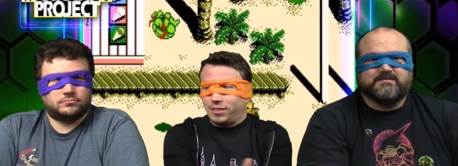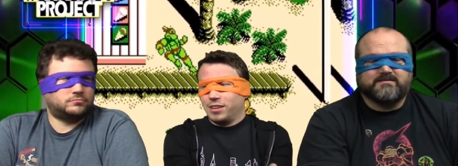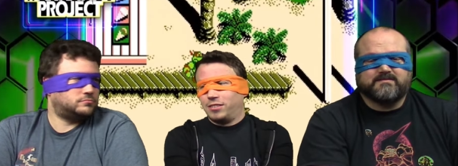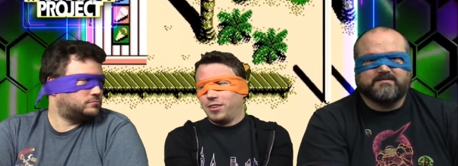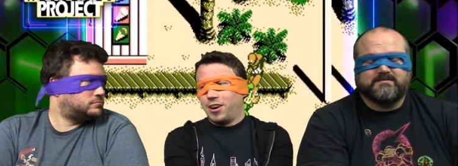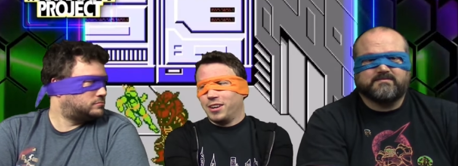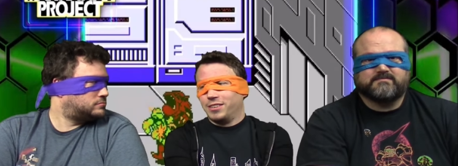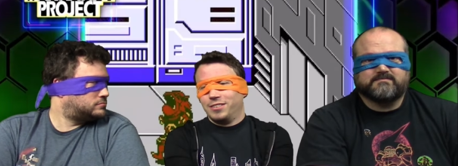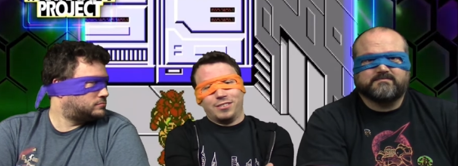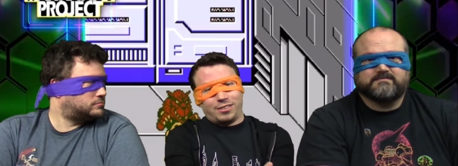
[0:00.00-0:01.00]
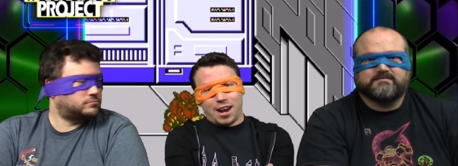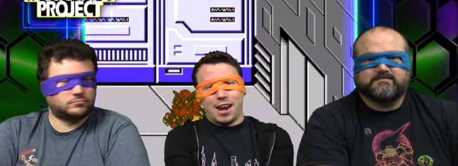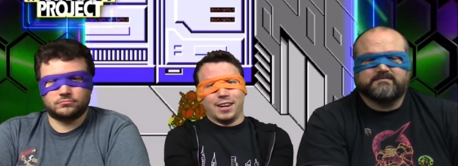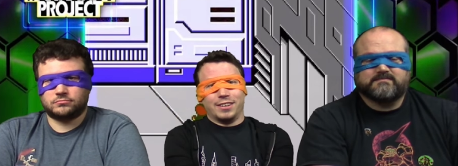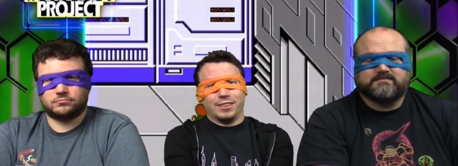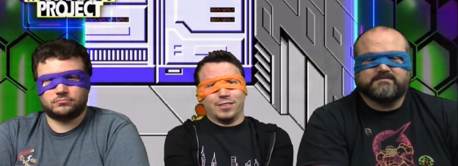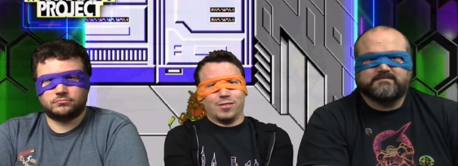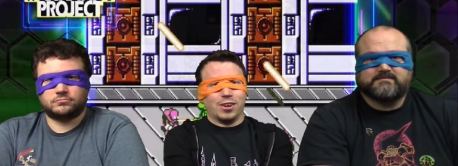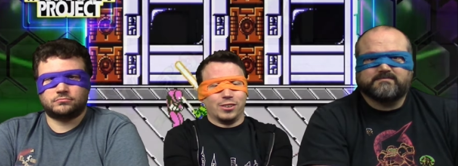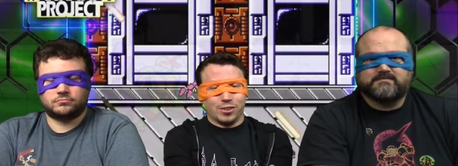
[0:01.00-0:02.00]
Speaker 1: let's get started. Scotty,
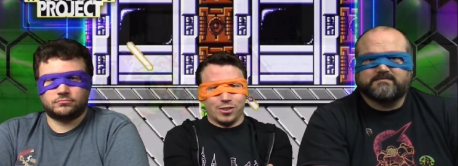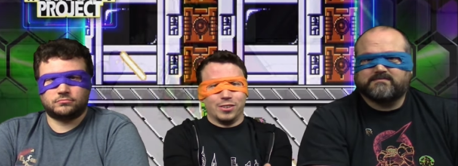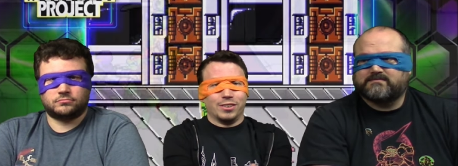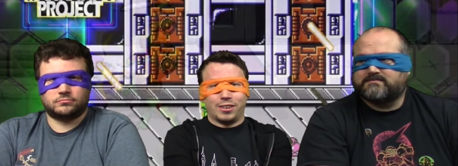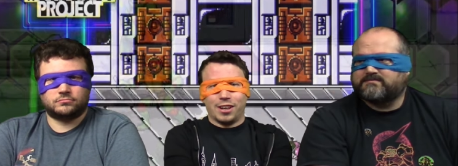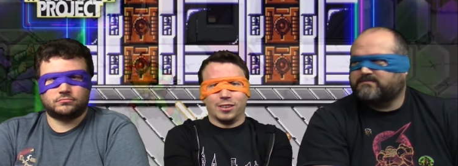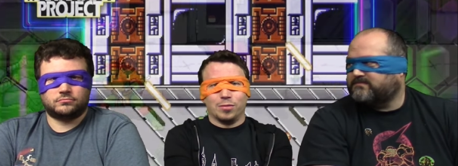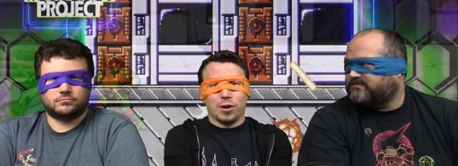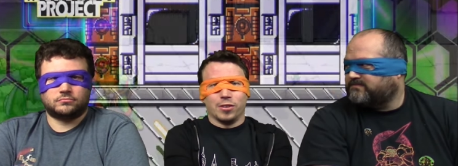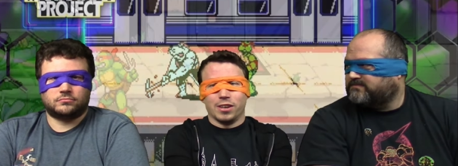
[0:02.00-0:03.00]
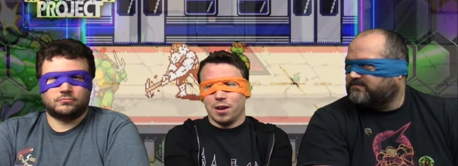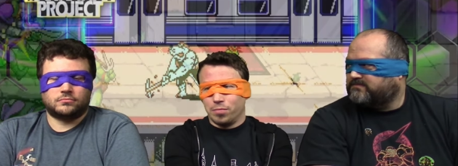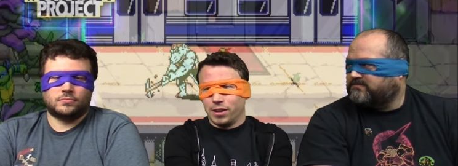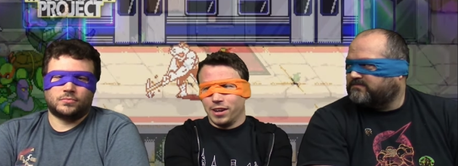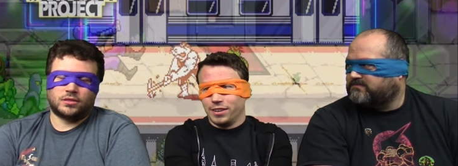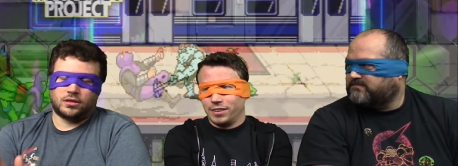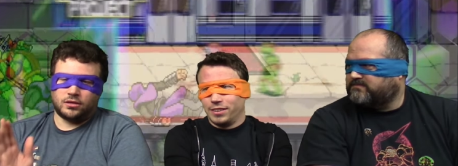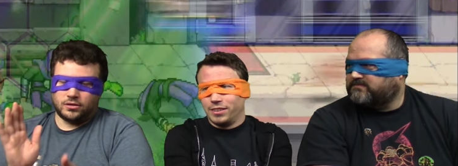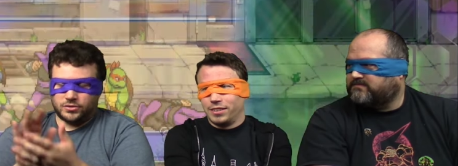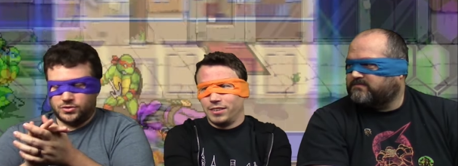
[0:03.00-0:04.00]
why don't you tell us about the gameplay?
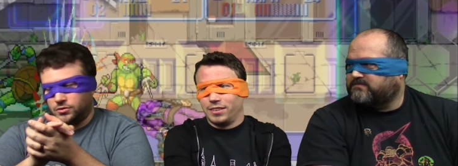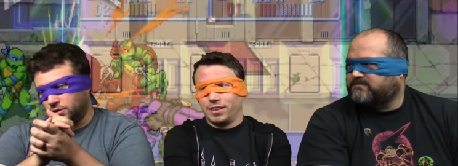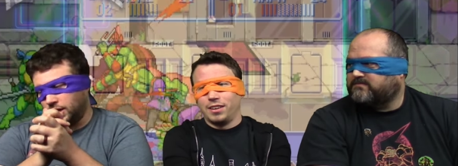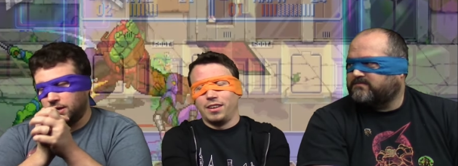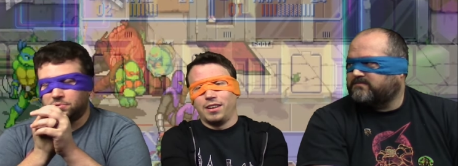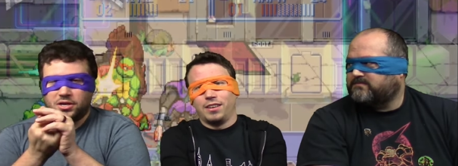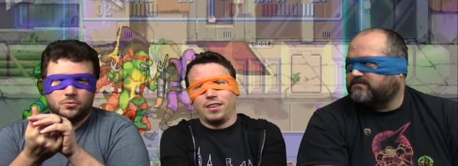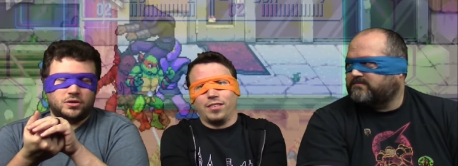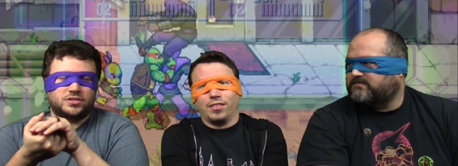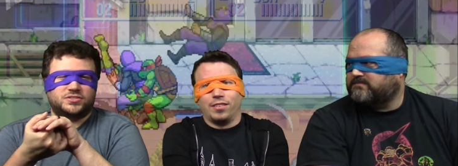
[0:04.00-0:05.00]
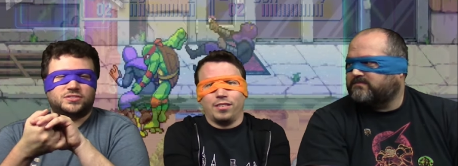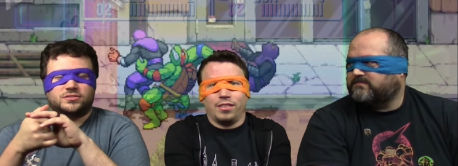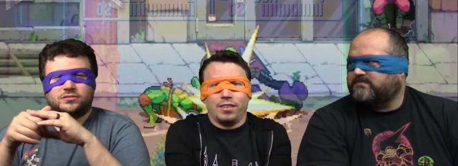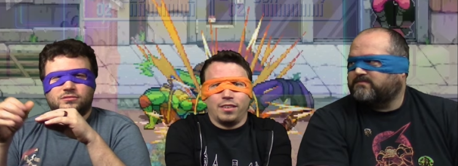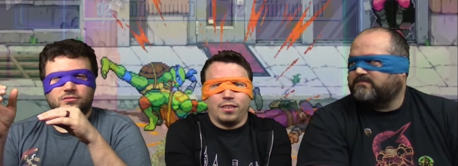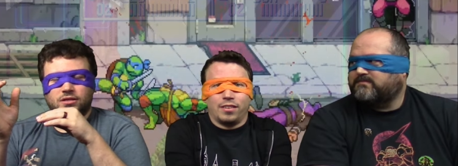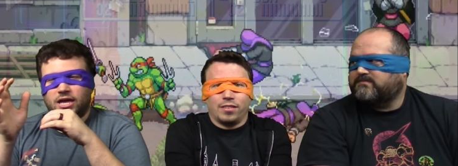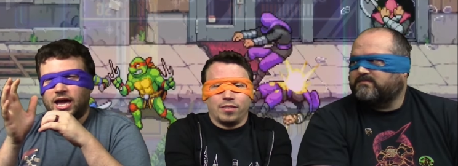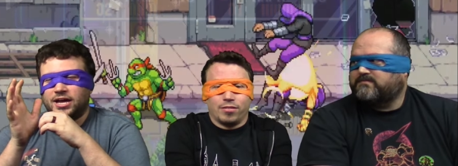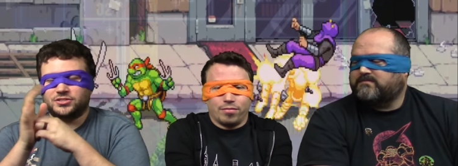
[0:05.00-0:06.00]
So the gameplay was,
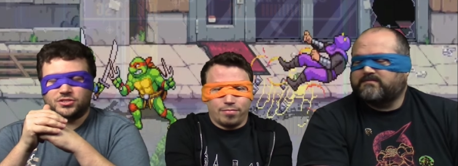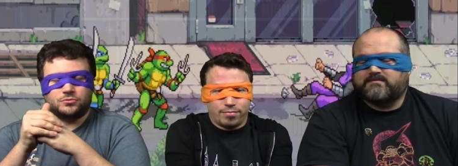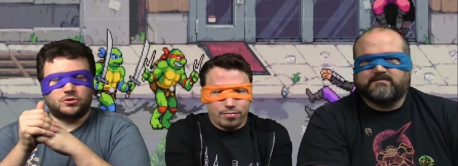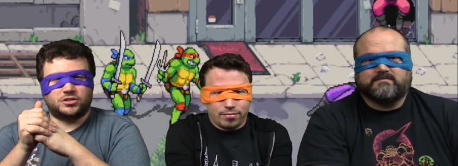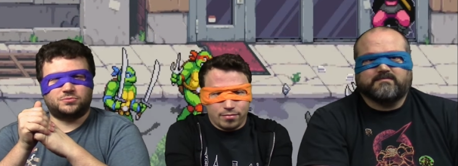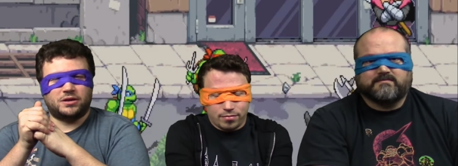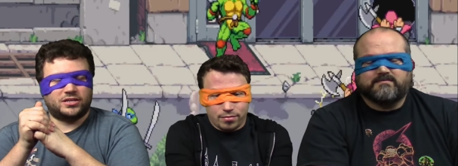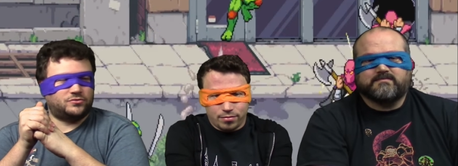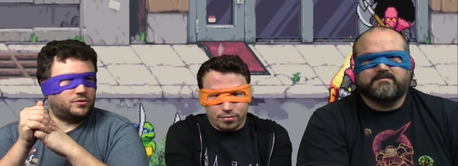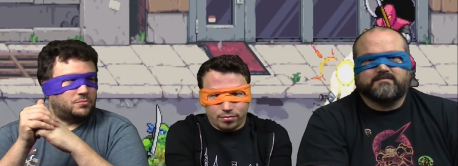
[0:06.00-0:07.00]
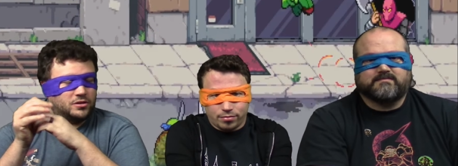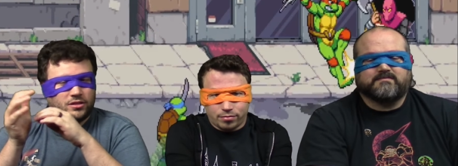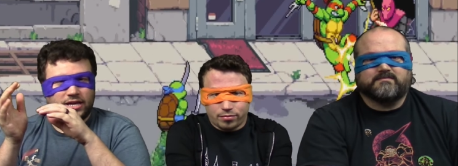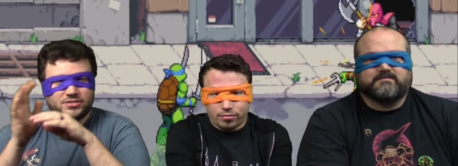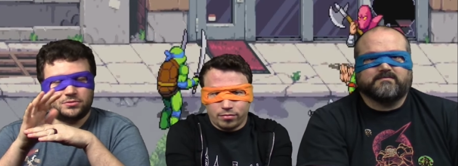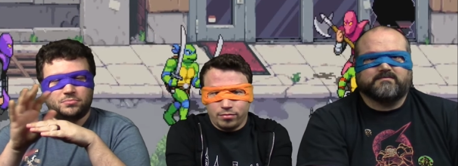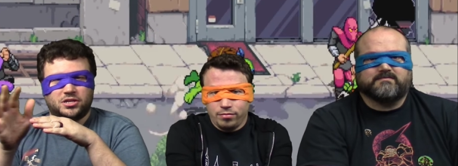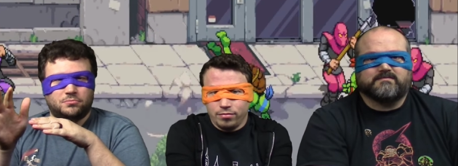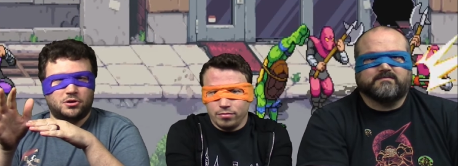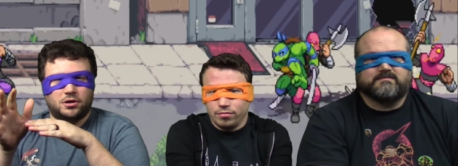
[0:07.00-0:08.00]
as you would expect from a classic
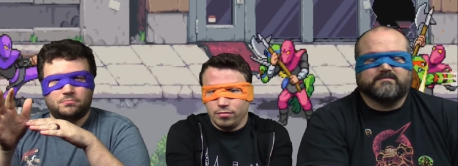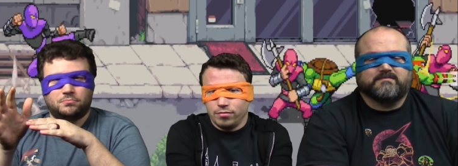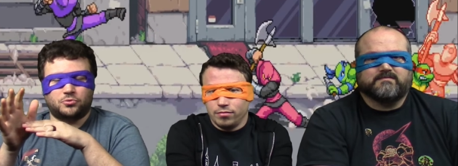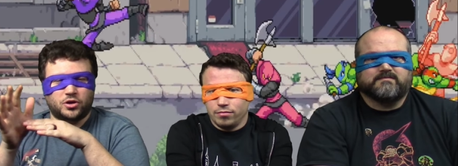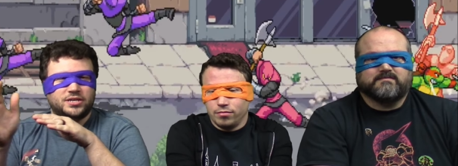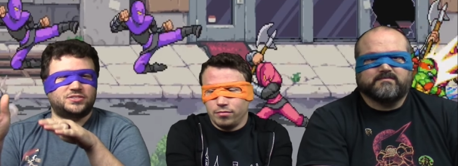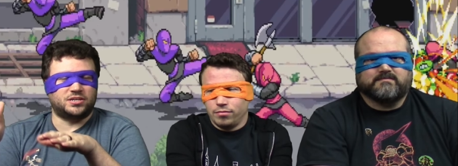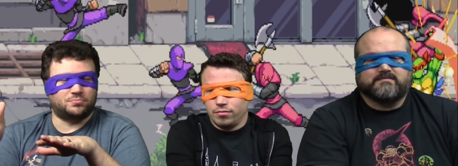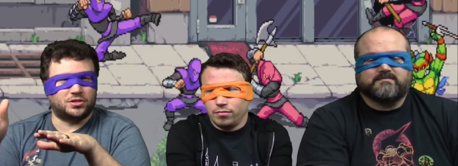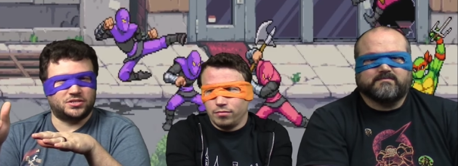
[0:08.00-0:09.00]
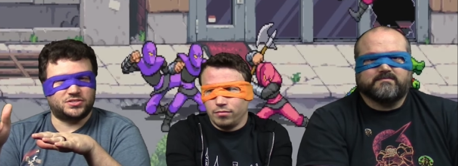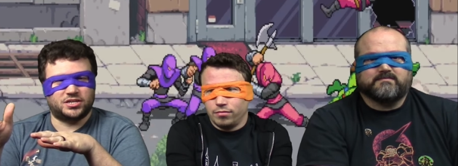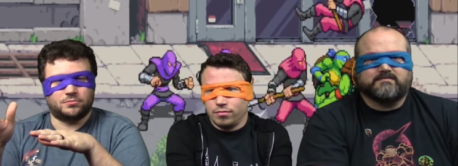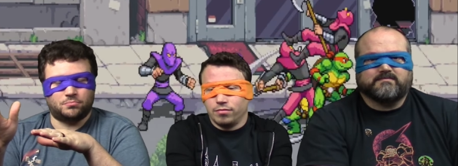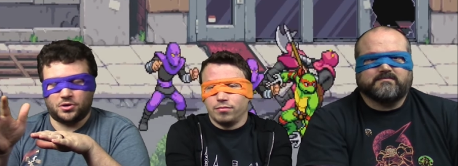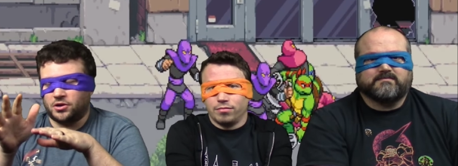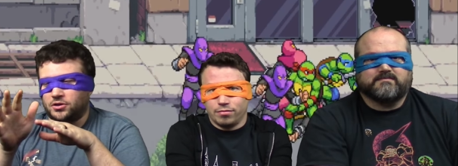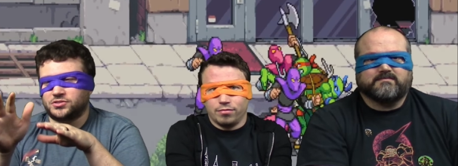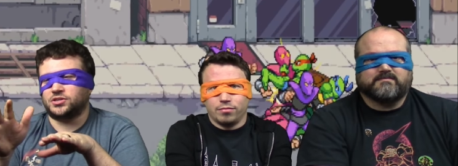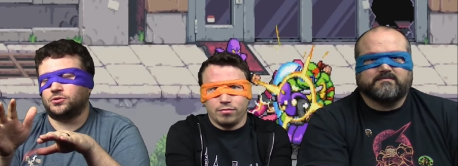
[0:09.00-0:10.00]
beat 'em up, pretty simplistic, but
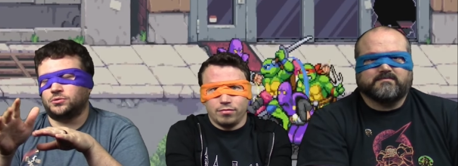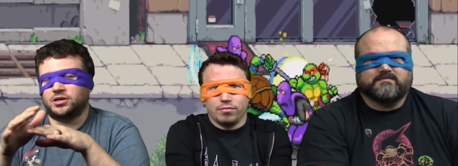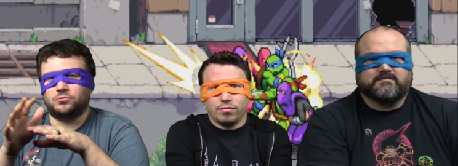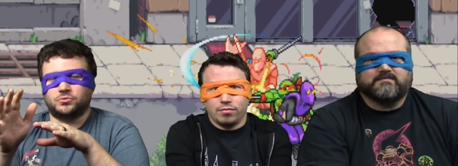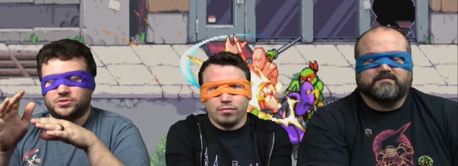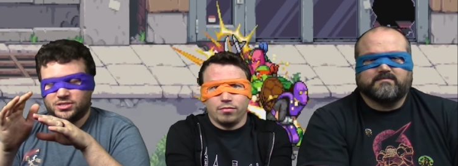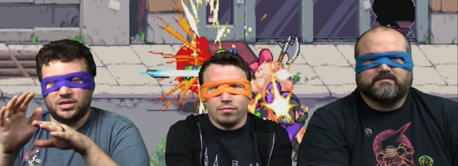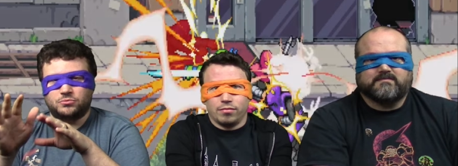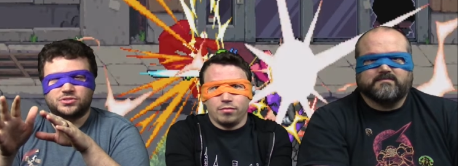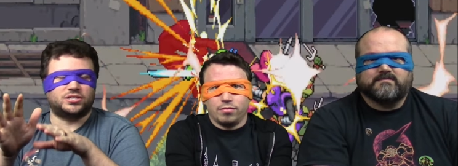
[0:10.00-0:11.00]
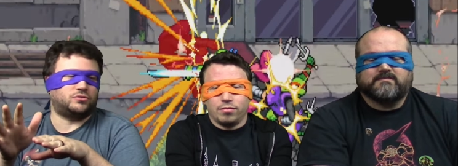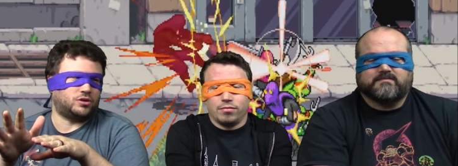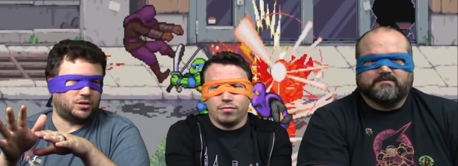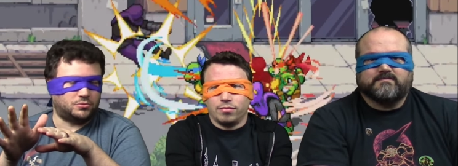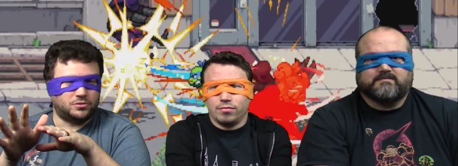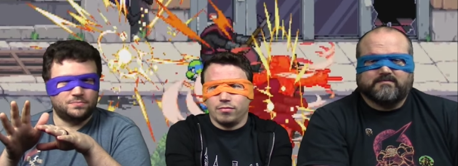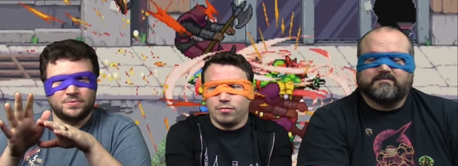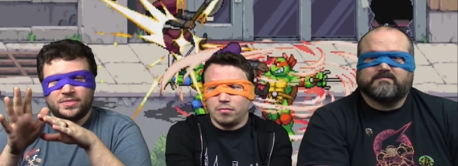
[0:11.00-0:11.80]
also it was it was incredible.